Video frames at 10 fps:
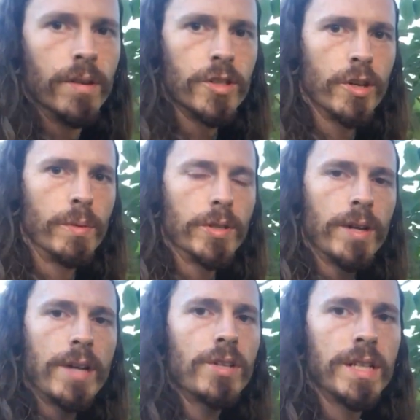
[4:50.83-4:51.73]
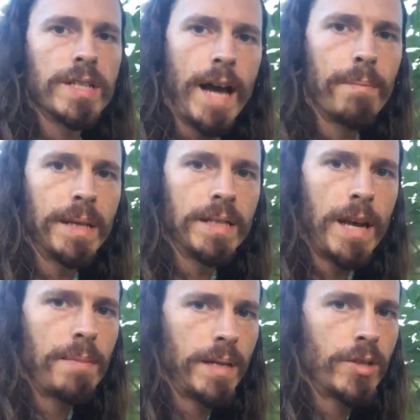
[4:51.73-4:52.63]
So when you're actually topping
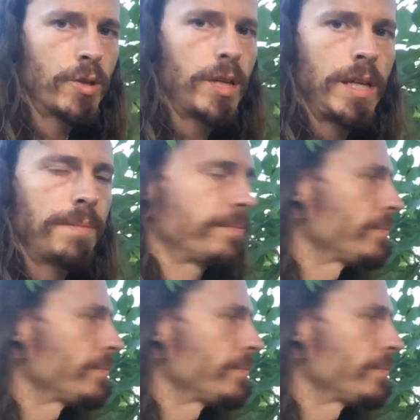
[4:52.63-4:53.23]
a tree,